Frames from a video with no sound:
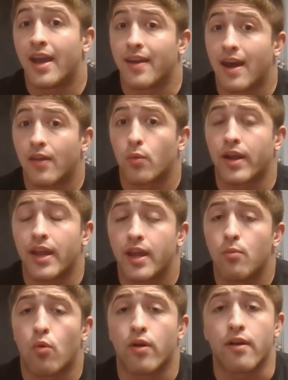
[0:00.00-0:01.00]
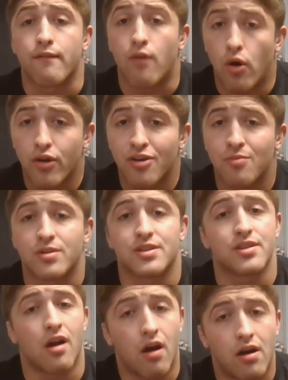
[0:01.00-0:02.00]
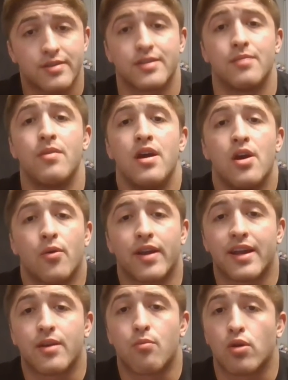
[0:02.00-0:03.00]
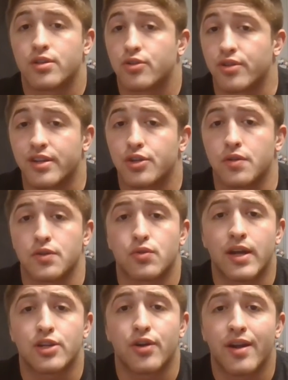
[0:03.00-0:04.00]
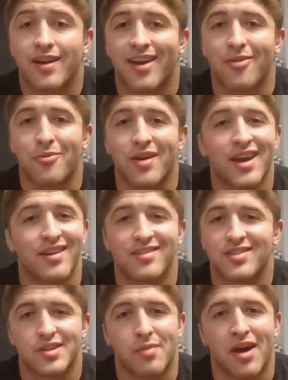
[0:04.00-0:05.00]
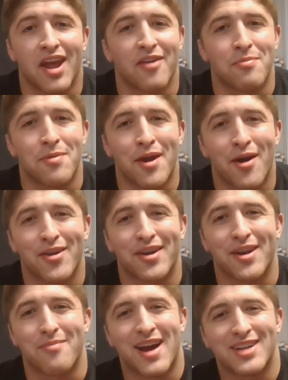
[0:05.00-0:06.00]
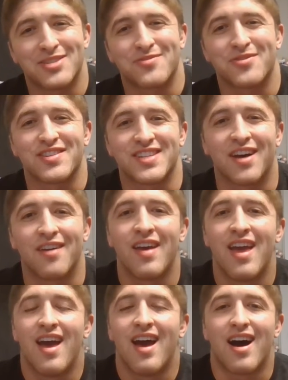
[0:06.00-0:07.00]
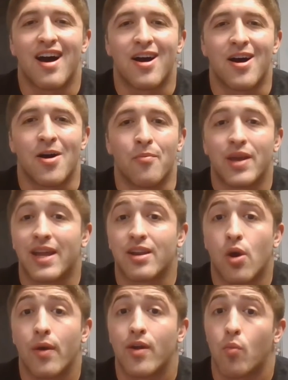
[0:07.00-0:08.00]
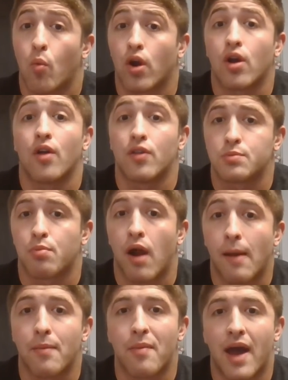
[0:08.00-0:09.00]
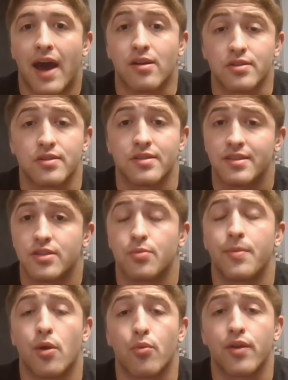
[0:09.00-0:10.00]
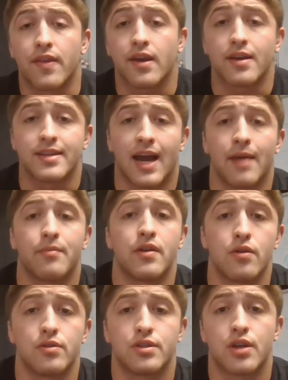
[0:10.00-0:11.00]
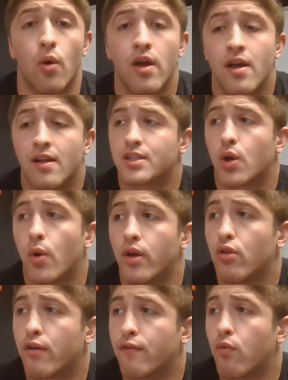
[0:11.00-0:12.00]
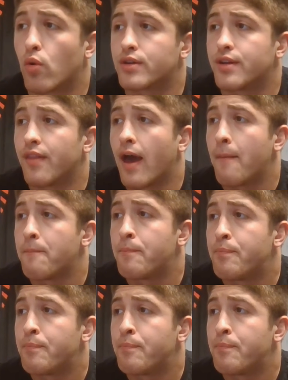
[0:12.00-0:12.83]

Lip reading: And now that we're getting more into volume, which is awesome, we're going to get into more traditional strength training. Now that we hit just about every PR you can imagine for yourself, we can go ahead and work on those proper patterns. So this will be a really good time to do so. Let's go ahead and look forward to that.